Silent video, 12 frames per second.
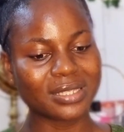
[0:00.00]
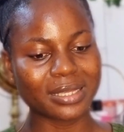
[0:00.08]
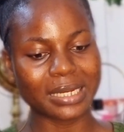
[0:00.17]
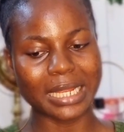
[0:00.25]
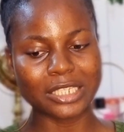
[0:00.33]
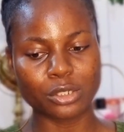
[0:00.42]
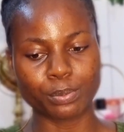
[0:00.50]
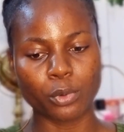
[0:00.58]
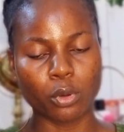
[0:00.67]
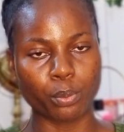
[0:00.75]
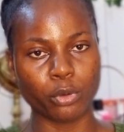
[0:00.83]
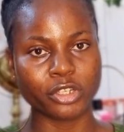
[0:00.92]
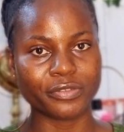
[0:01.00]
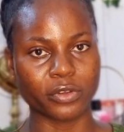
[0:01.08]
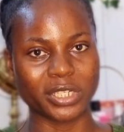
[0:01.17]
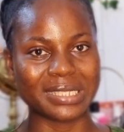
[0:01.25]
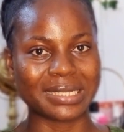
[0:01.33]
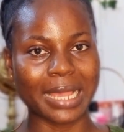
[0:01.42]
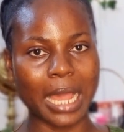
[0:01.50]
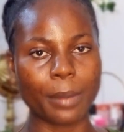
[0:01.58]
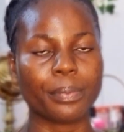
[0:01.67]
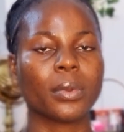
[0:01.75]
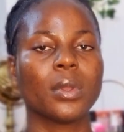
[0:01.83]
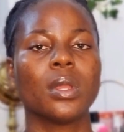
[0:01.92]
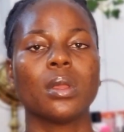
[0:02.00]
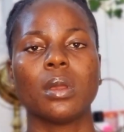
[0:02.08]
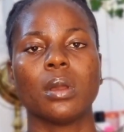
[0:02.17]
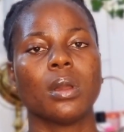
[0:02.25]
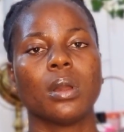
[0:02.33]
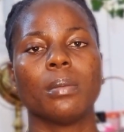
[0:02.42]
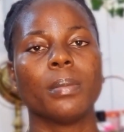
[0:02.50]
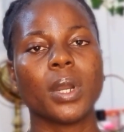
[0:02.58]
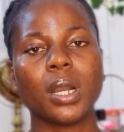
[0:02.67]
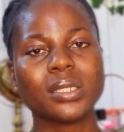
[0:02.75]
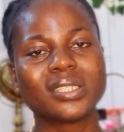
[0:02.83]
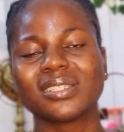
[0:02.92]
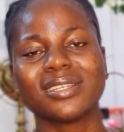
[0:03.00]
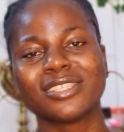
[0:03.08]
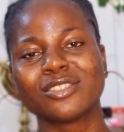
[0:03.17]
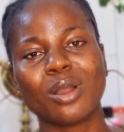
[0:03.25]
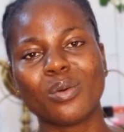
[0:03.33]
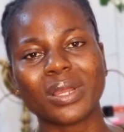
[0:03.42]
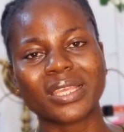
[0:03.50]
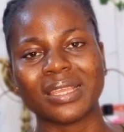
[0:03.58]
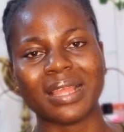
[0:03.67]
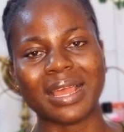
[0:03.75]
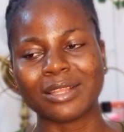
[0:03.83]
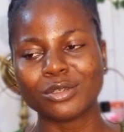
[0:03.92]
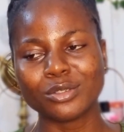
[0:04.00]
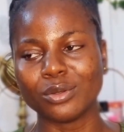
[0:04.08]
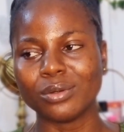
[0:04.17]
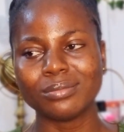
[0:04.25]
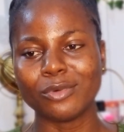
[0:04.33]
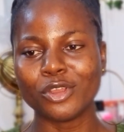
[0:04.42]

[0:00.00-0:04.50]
scratch brush for the scalp, but it's not working. I don't know.